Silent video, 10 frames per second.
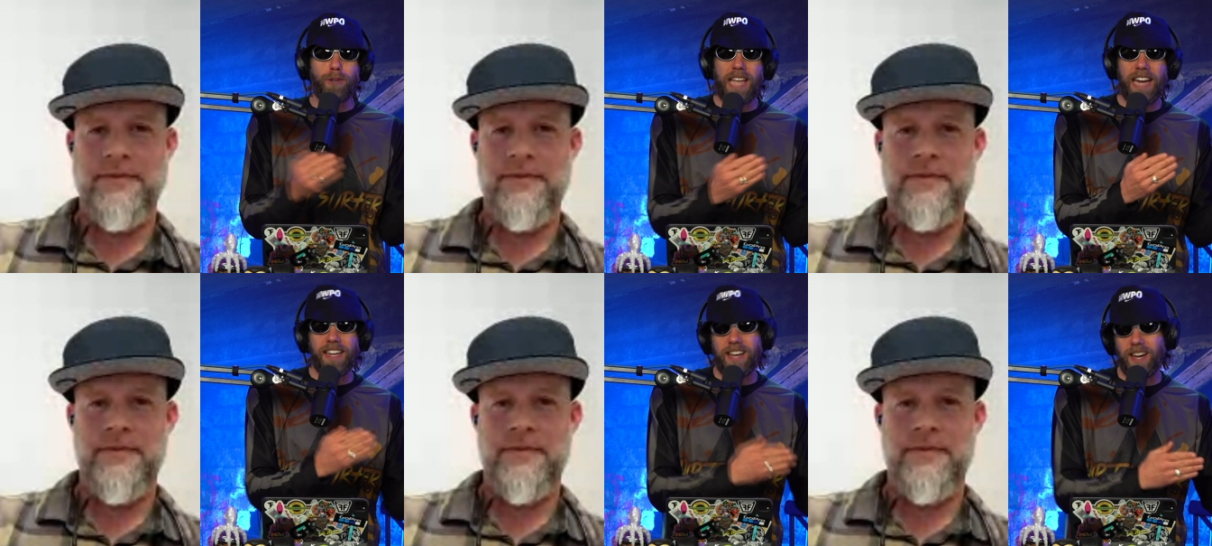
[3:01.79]

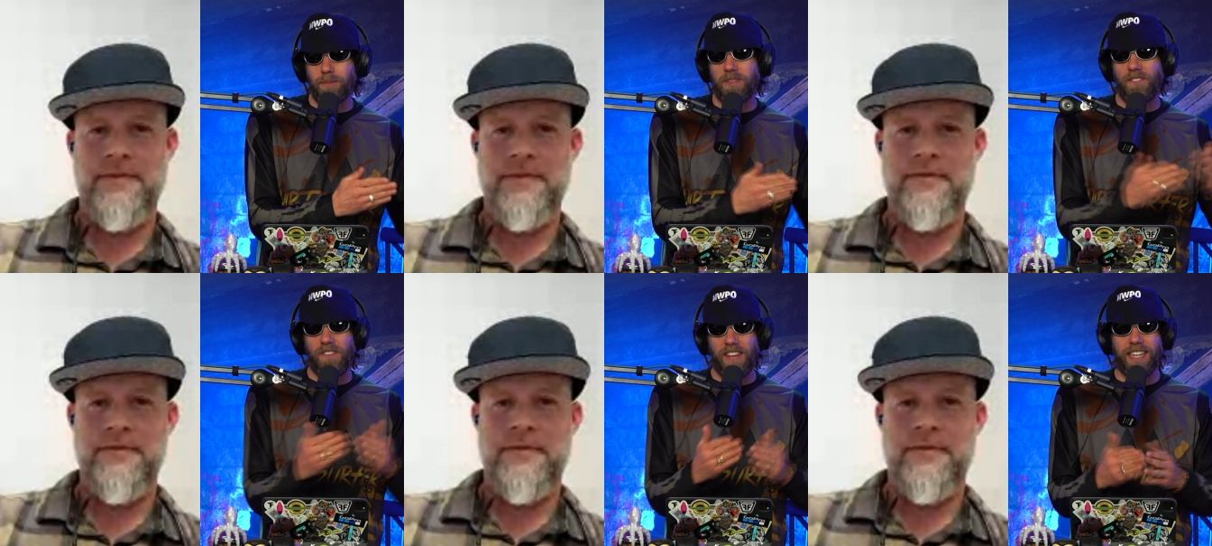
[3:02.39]
Speaker 1: had to come to
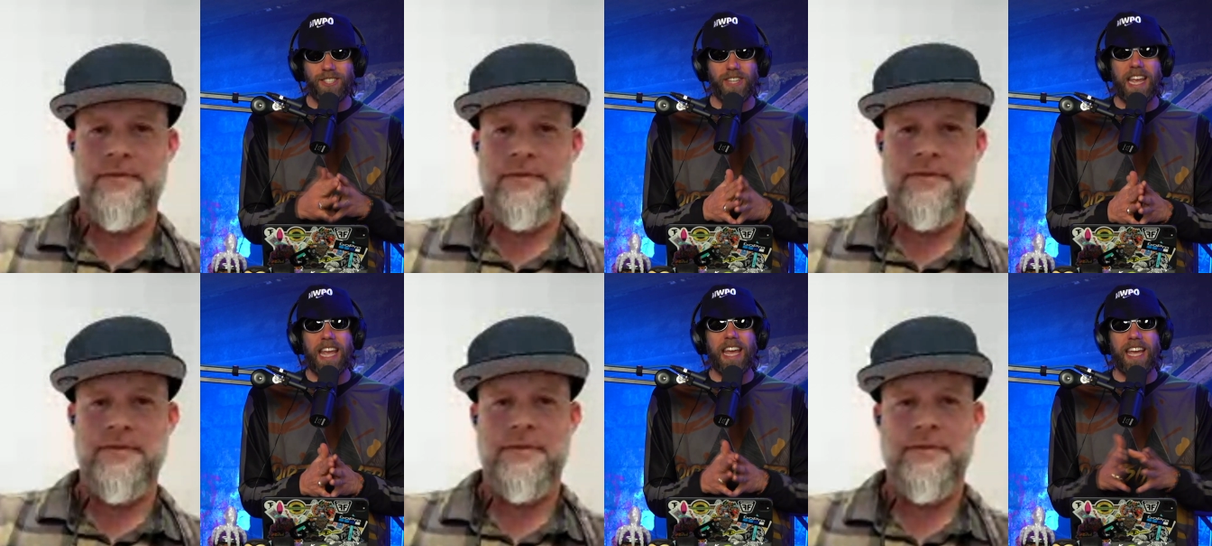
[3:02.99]
finish,
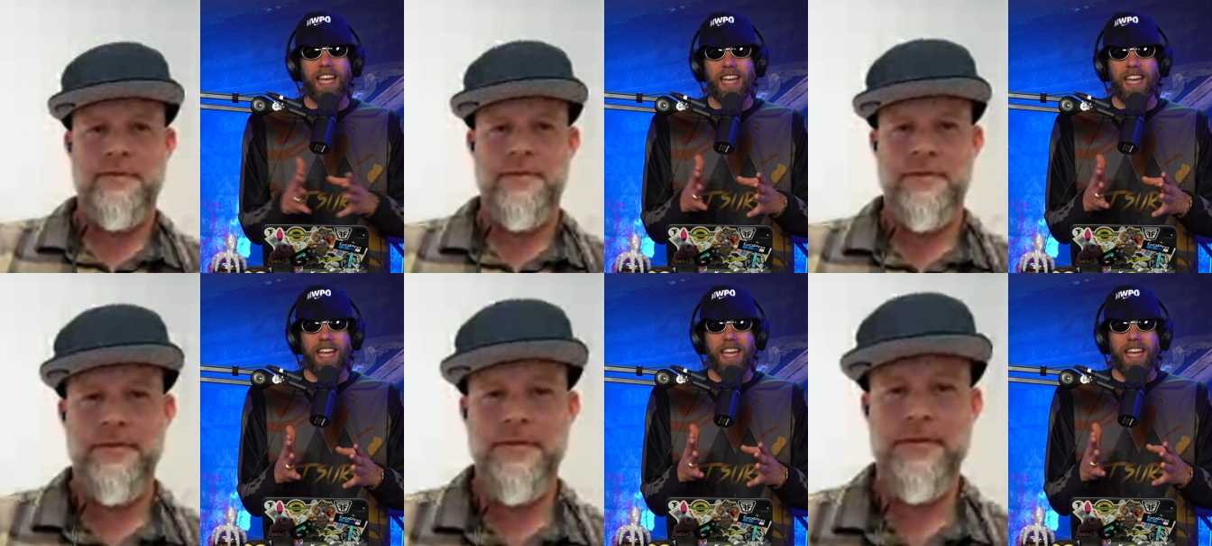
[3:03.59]
it
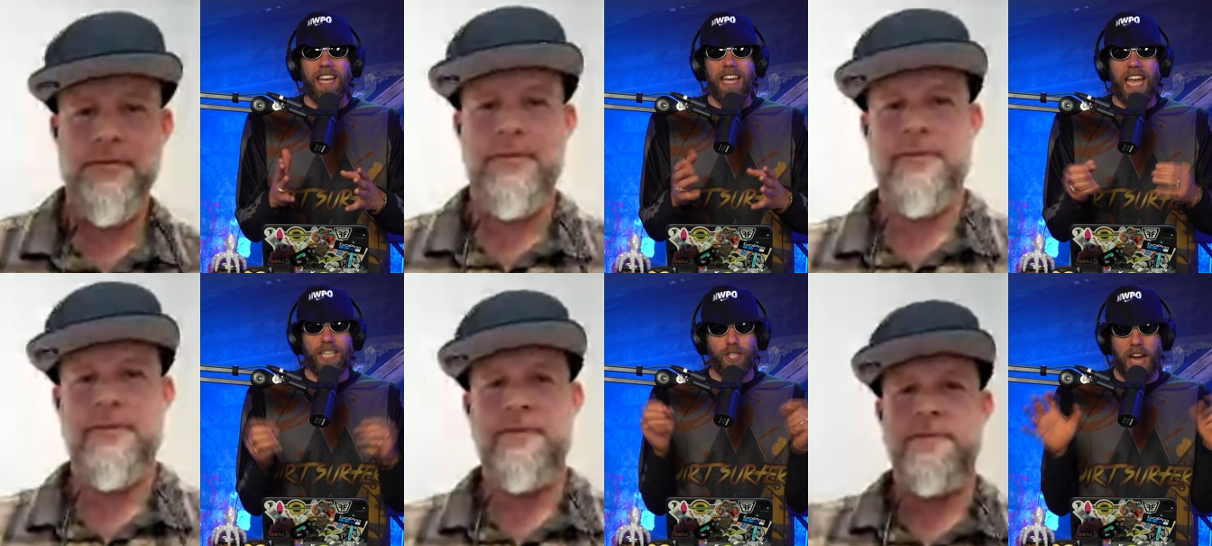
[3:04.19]

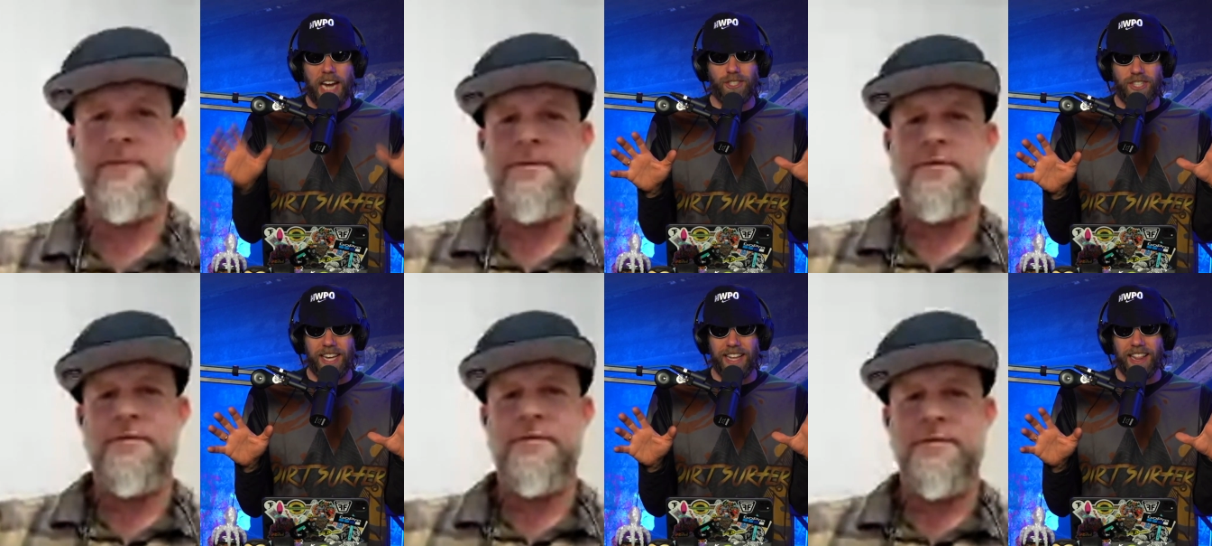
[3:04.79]
it
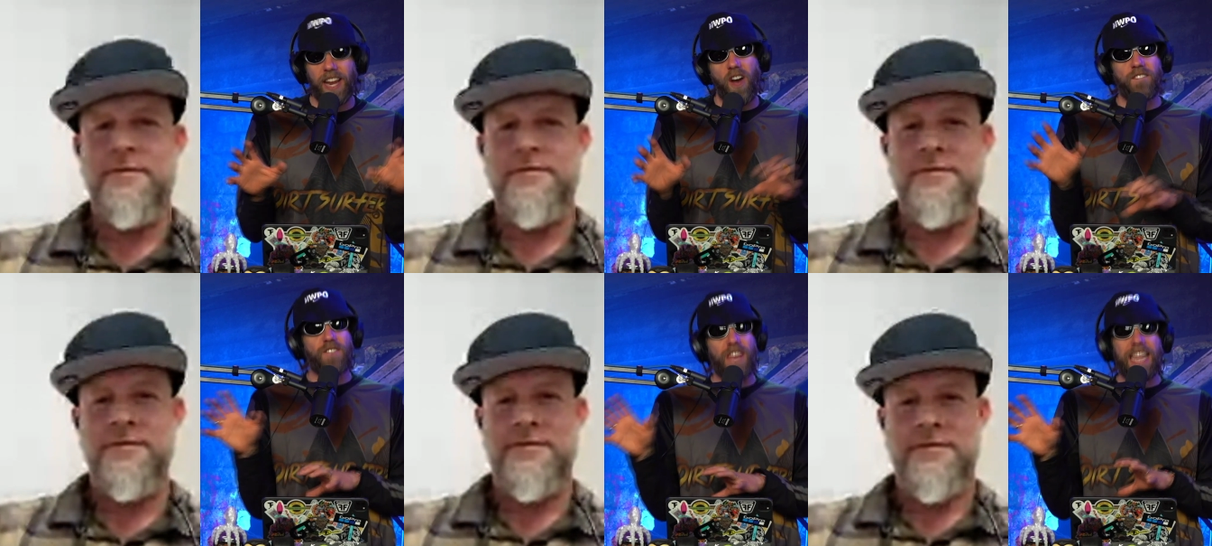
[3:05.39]
changed it. Like
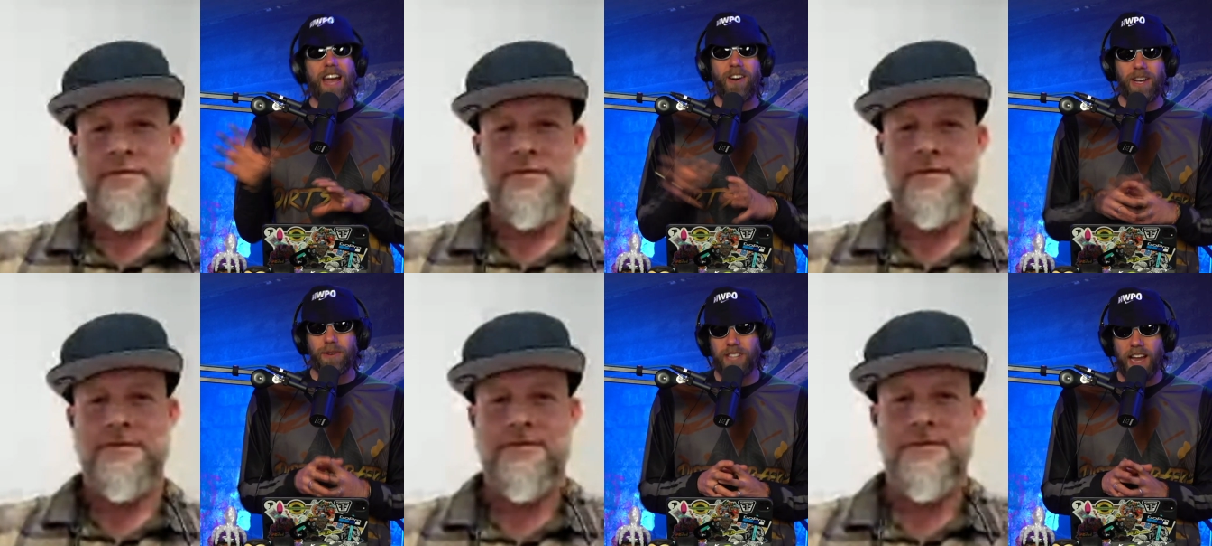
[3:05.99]
on video,
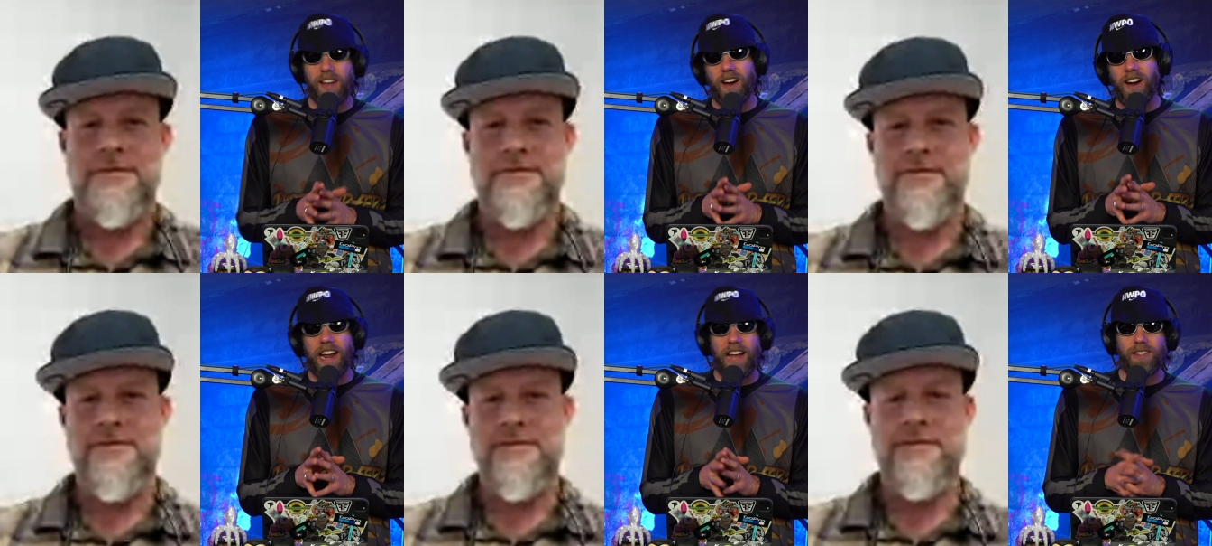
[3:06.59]
it was like,
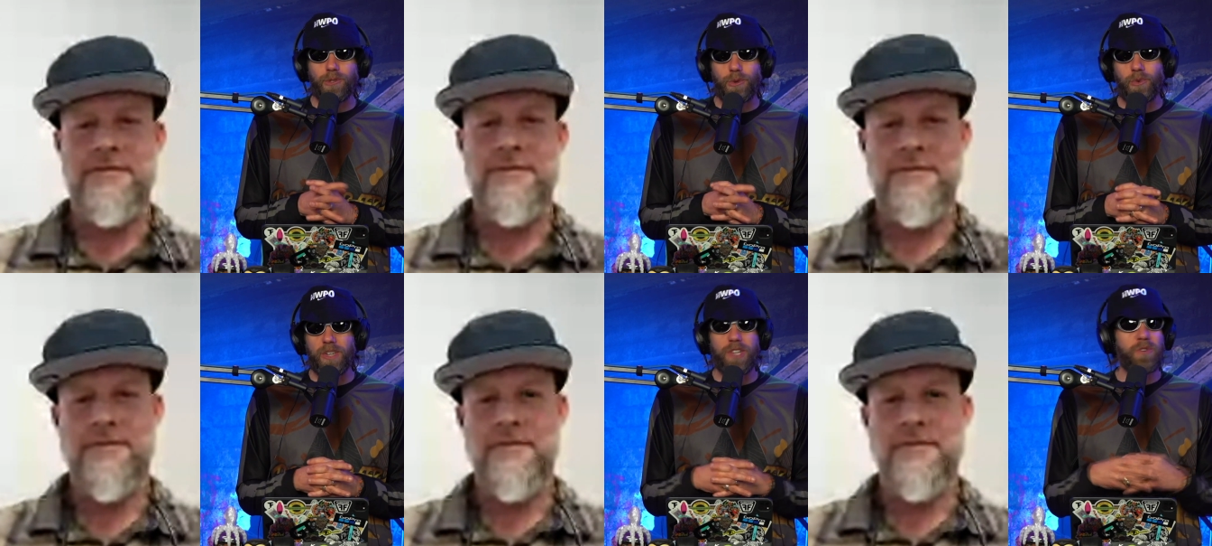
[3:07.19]
oh yeah, that's
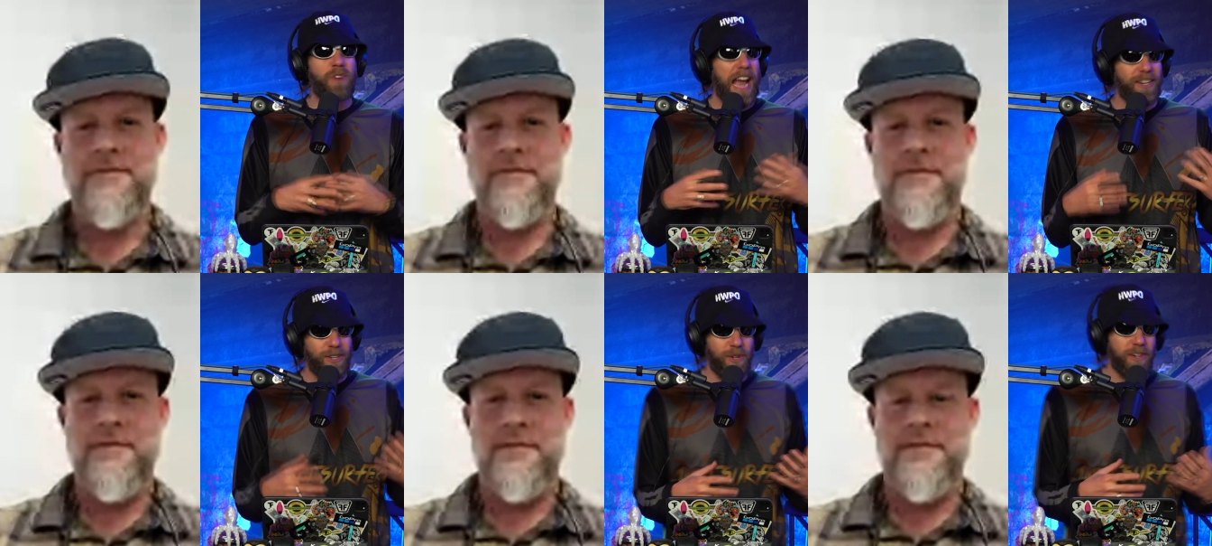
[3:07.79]
cool. When you
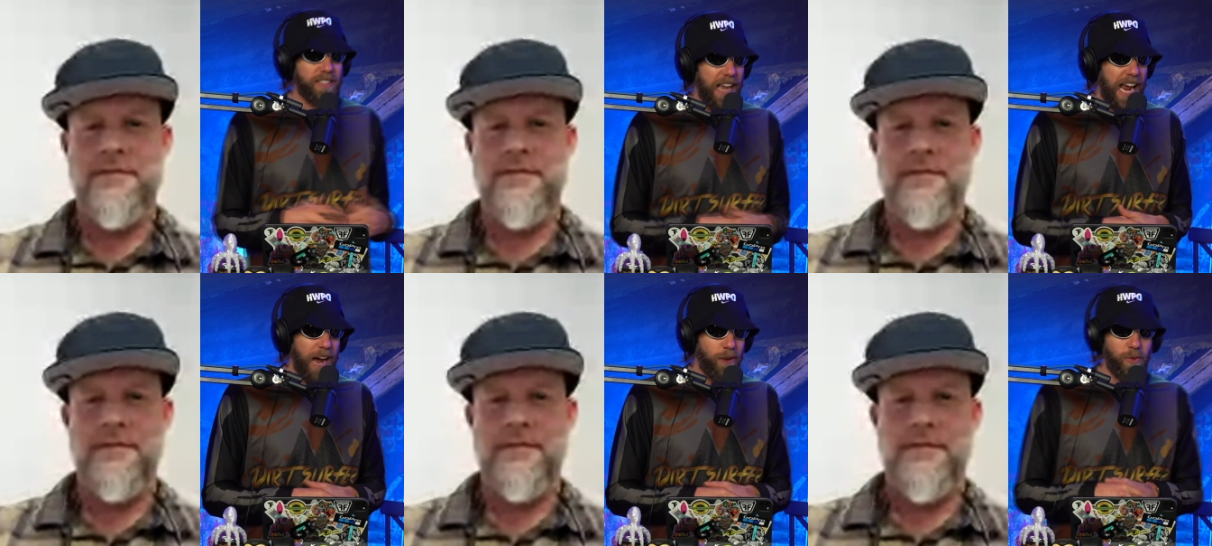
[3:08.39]
had to do it, it was like, how in the